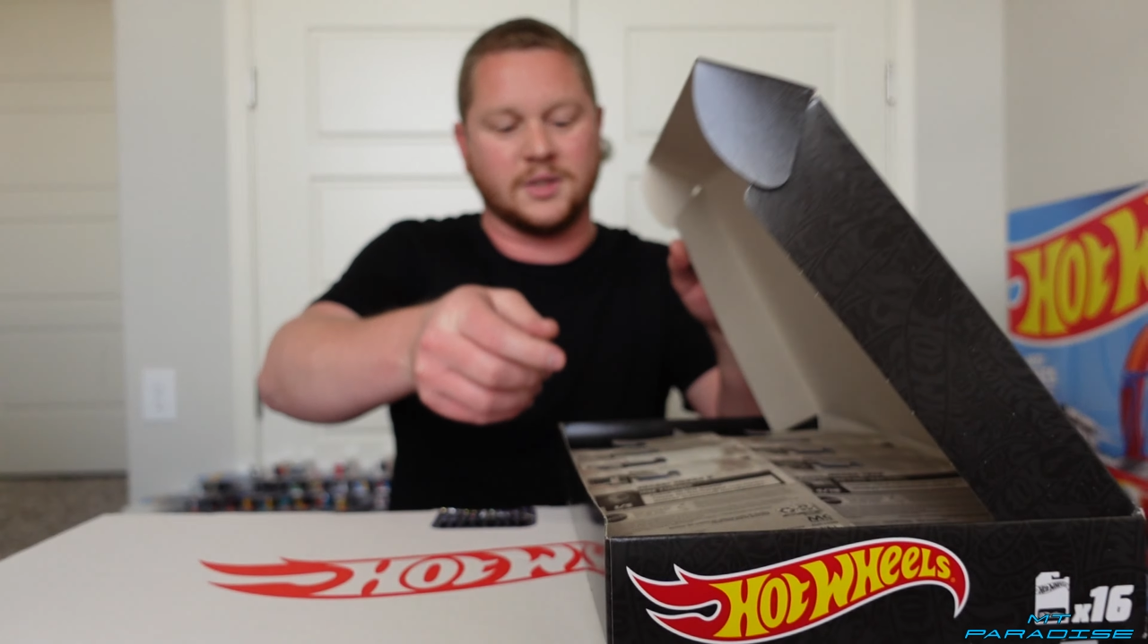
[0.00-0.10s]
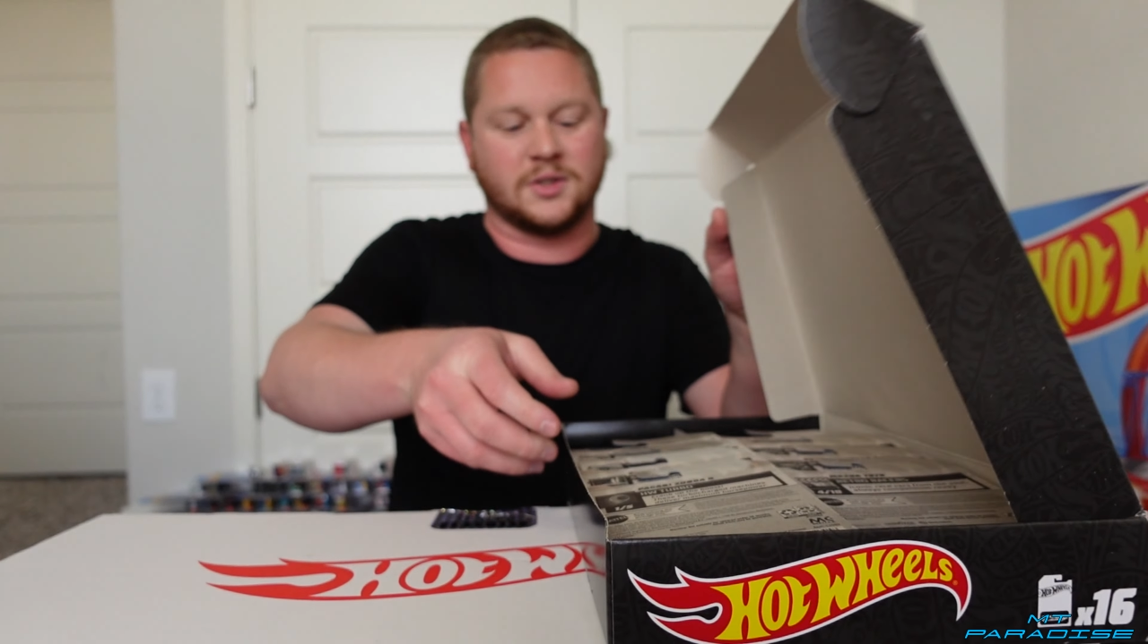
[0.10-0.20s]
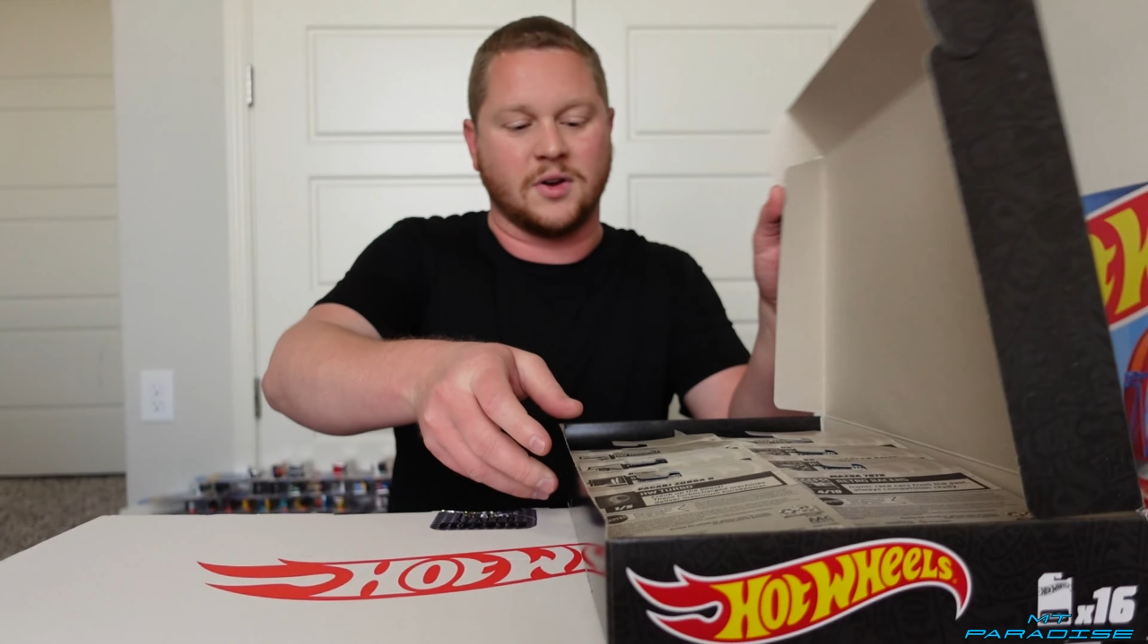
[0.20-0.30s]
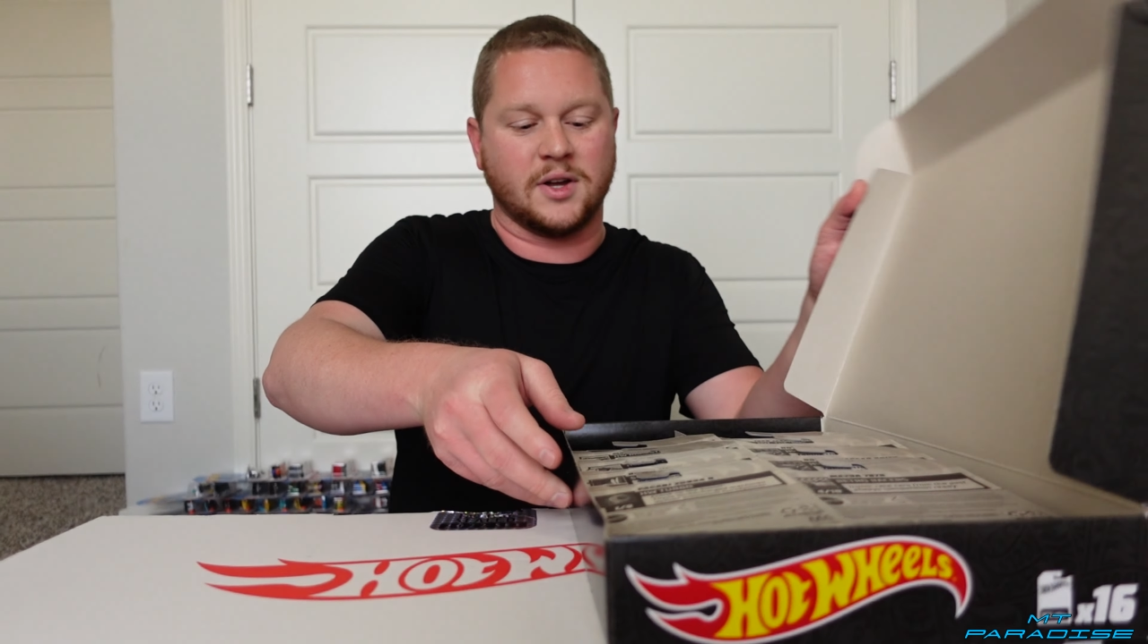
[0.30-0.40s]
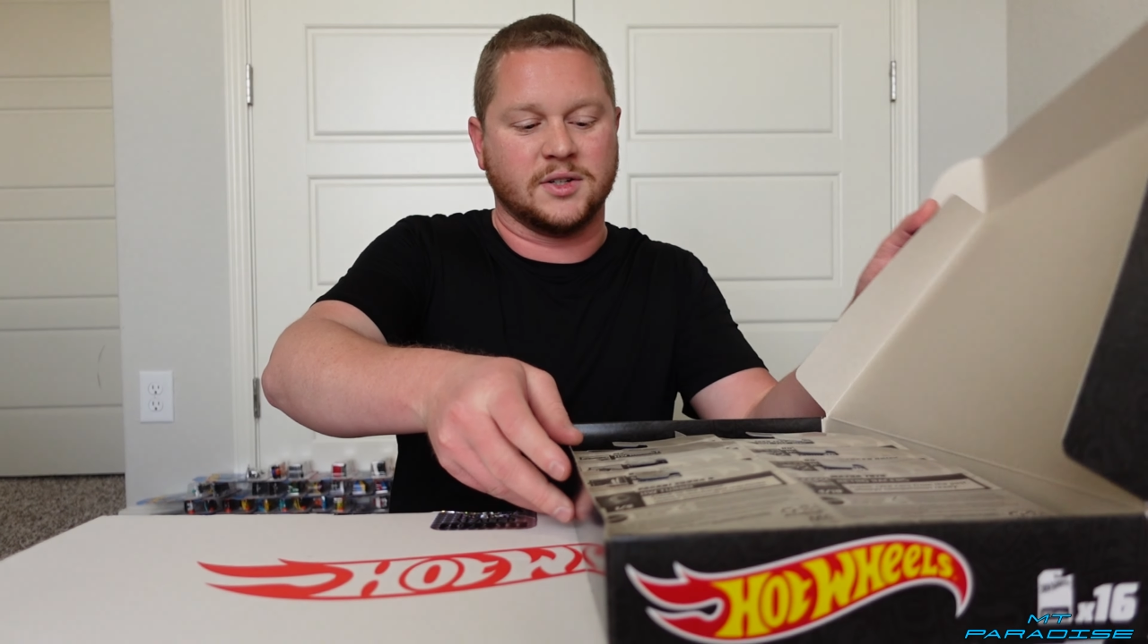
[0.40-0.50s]
let's
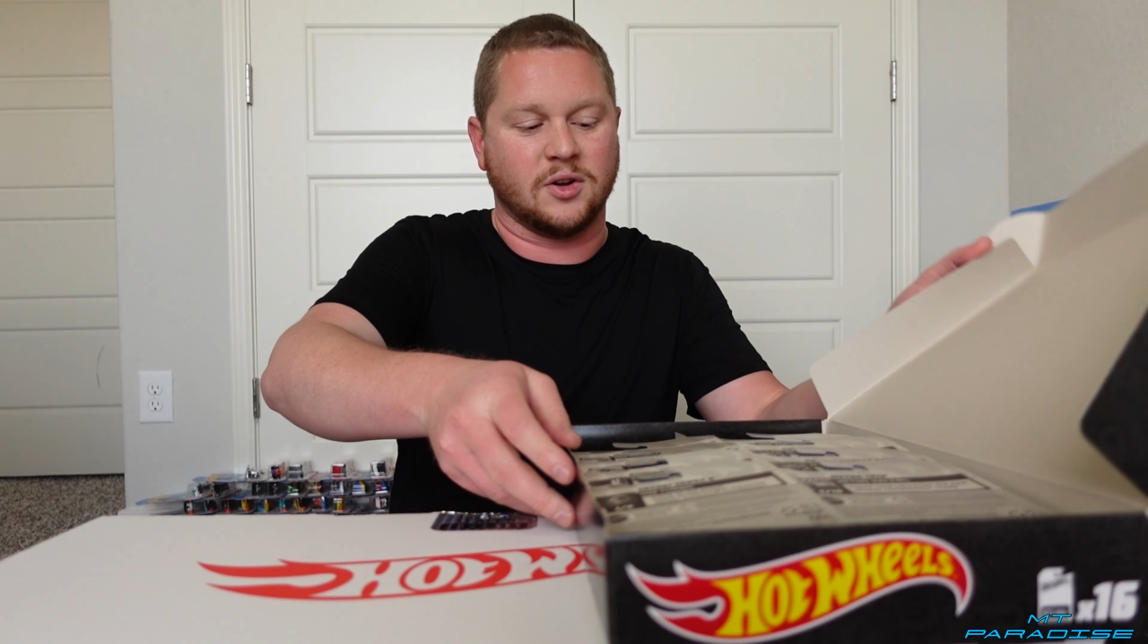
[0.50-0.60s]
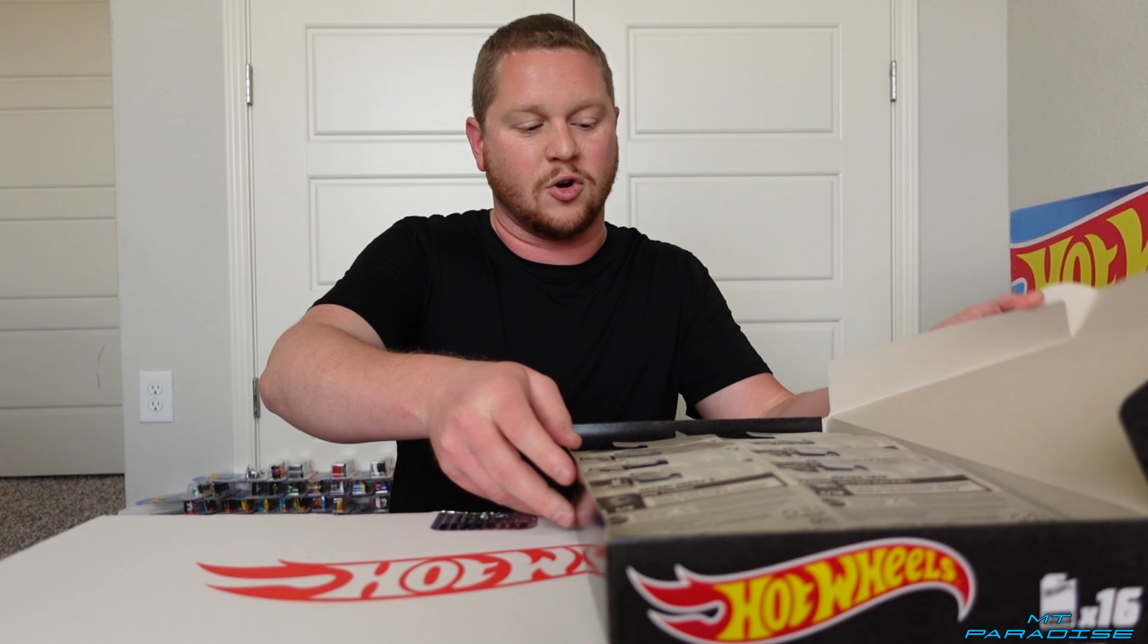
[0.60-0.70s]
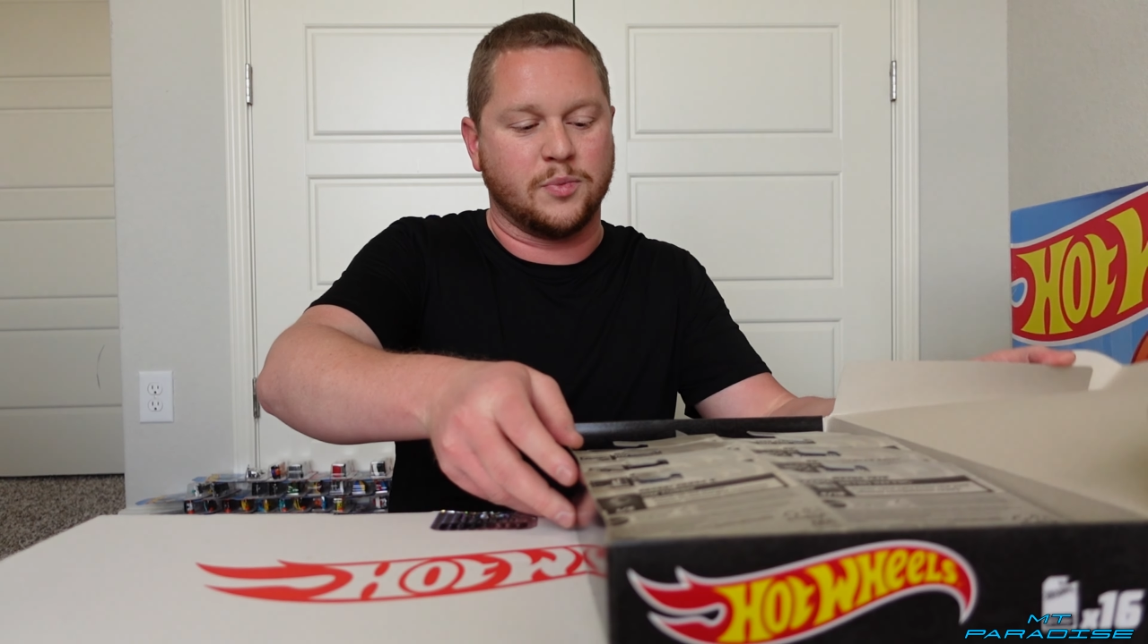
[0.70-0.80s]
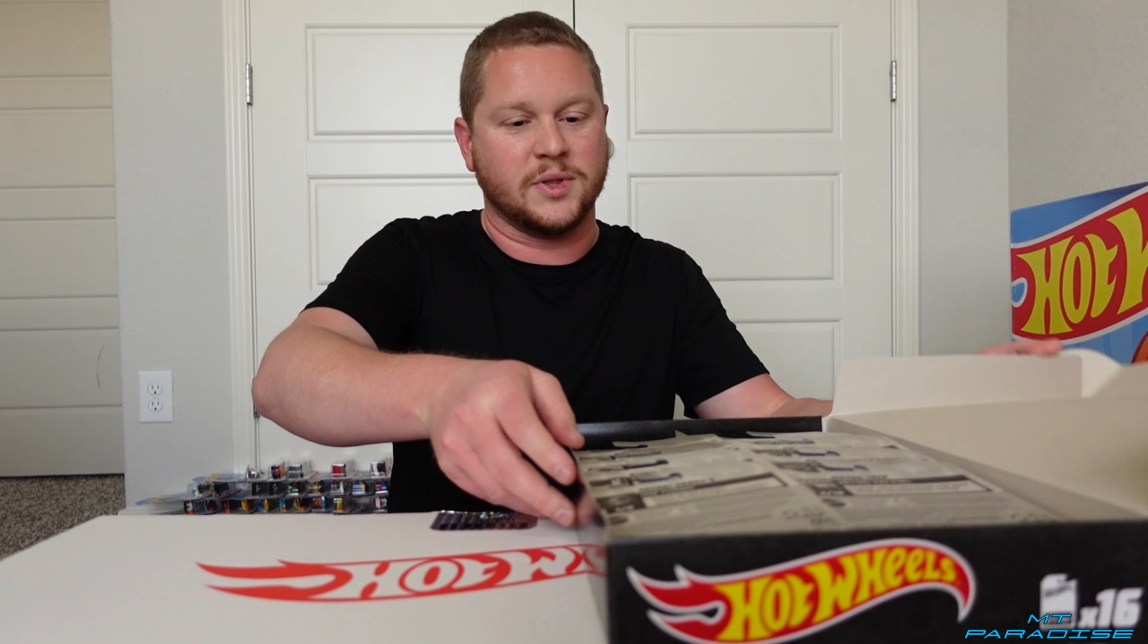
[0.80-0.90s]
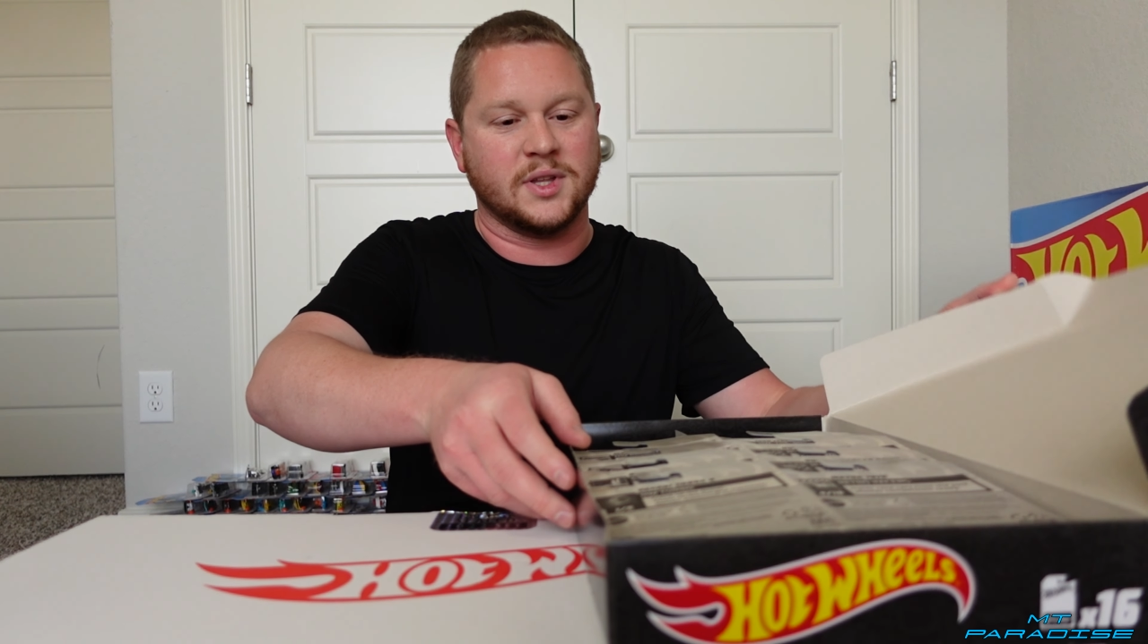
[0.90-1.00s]
go ahead and
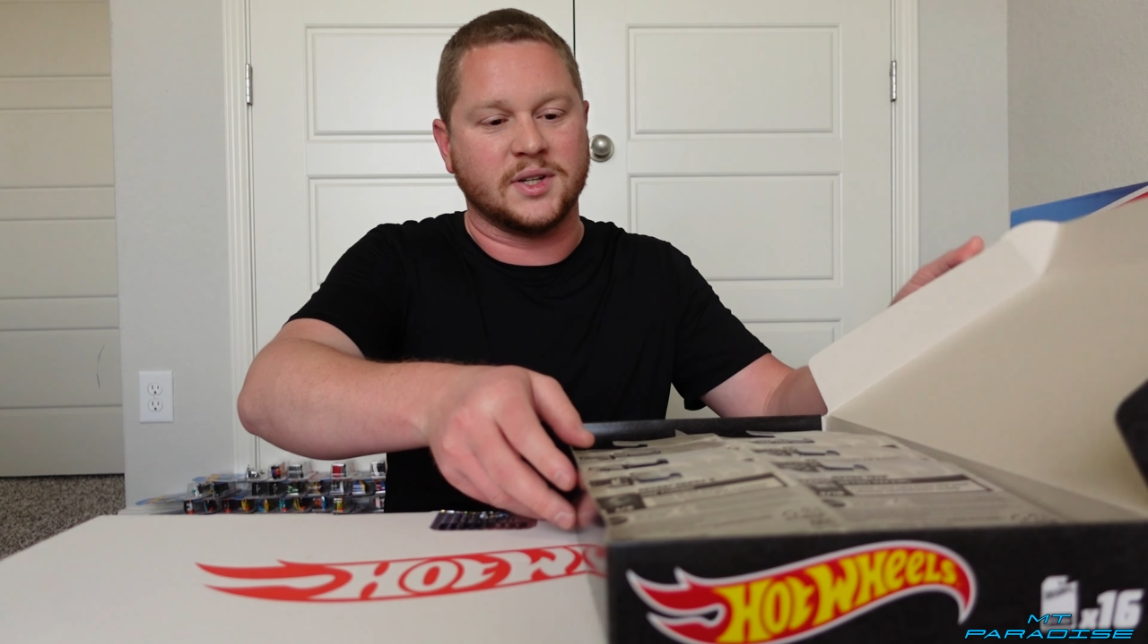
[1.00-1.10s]
open